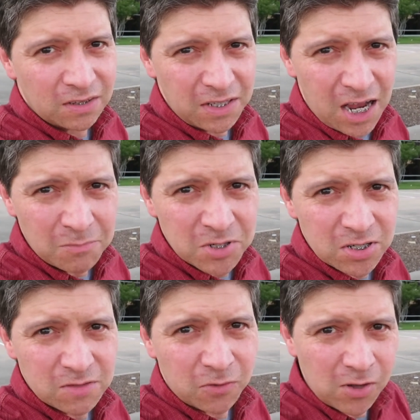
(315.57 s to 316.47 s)
the
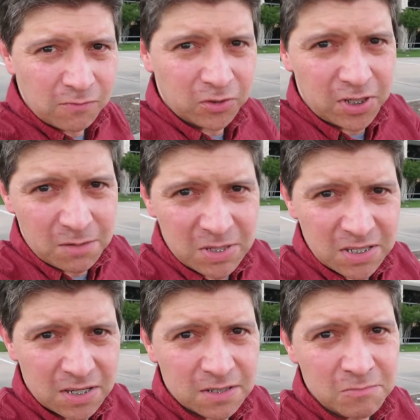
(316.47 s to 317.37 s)
options for the
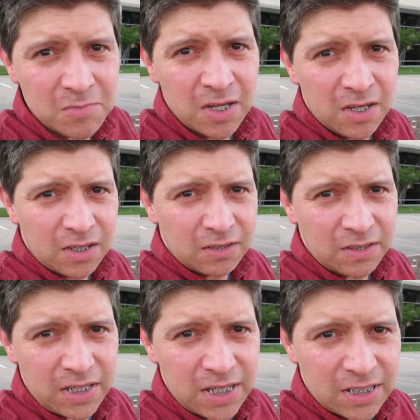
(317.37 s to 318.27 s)
infotainment system,
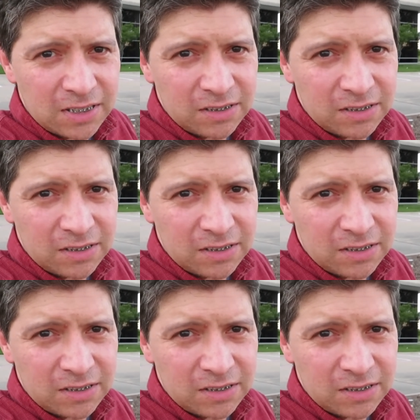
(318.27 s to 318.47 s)
the